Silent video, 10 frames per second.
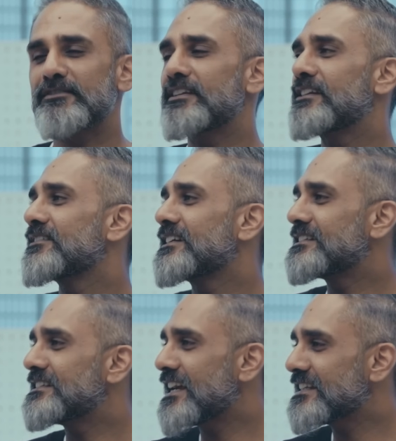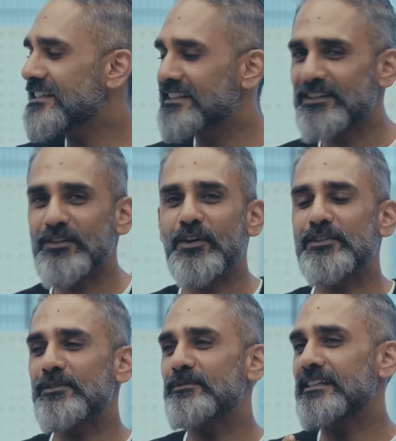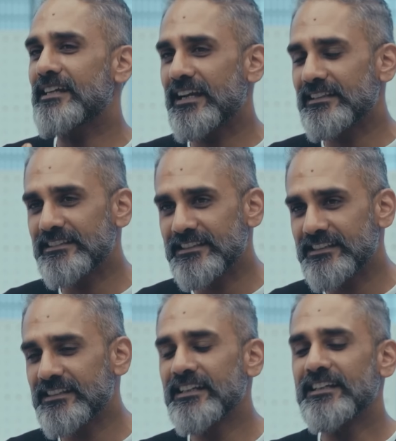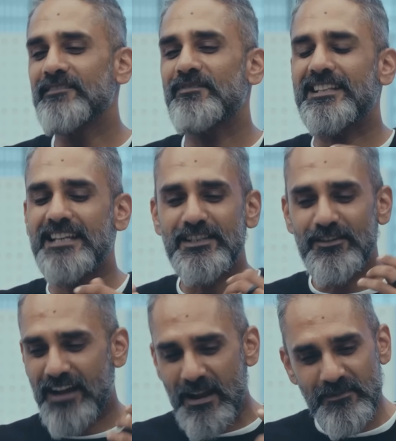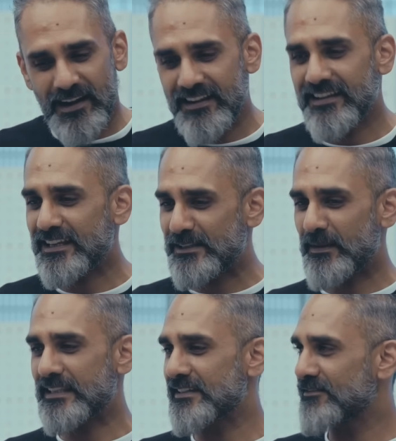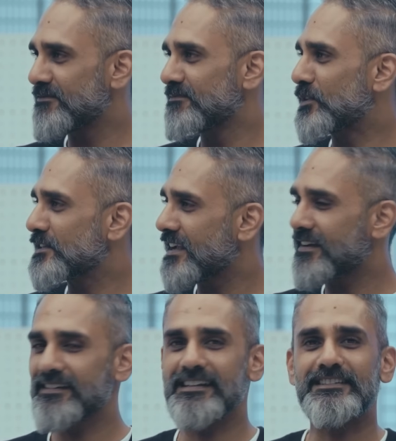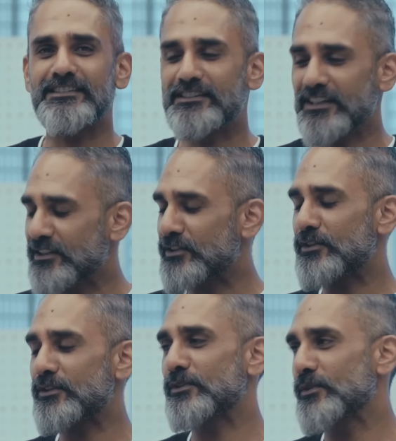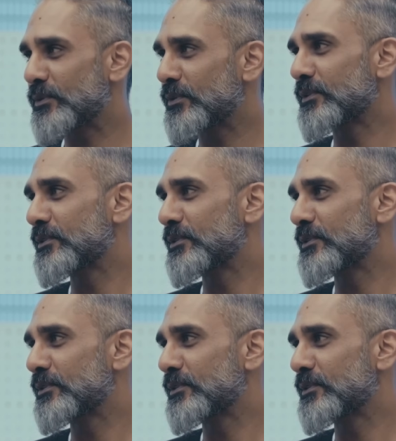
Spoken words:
the feel of that chassis, the noise from the engine, that sense of I'm riding an expensive motorcycle is just so